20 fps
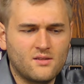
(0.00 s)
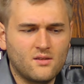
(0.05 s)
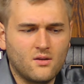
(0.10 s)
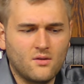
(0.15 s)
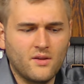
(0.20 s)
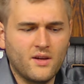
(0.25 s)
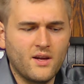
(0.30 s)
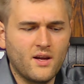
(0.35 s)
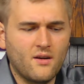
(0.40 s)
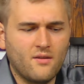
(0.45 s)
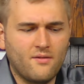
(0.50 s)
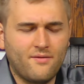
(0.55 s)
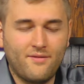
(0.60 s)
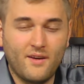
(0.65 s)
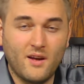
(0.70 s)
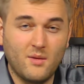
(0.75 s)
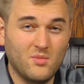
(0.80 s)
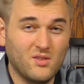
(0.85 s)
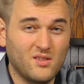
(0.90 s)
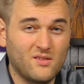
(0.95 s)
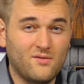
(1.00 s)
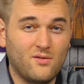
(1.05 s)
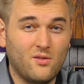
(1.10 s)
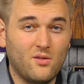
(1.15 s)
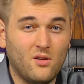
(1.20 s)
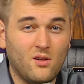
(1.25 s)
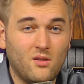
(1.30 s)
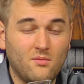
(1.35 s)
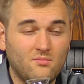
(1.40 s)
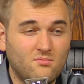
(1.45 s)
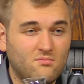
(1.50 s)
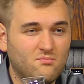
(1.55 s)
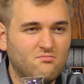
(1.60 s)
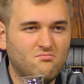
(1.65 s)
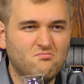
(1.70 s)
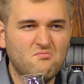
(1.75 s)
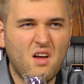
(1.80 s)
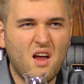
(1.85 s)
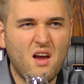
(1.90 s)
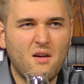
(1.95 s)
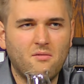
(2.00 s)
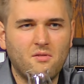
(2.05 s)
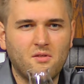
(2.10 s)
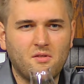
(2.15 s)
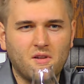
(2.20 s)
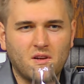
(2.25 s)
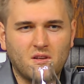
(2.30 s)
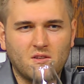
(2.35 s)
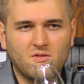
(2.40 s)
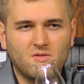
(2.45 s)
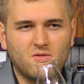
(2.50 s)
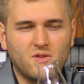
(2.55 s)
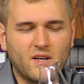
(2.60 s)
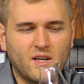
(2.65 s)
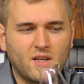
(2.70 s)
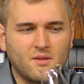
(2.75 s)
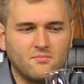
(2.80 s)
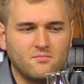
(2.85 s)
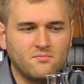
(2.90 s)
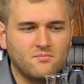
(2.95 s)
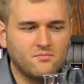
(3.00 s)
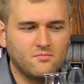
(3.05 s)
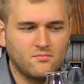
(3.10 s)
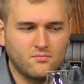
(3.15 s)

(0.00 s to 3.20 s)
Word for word: So they are famous for everything to drink.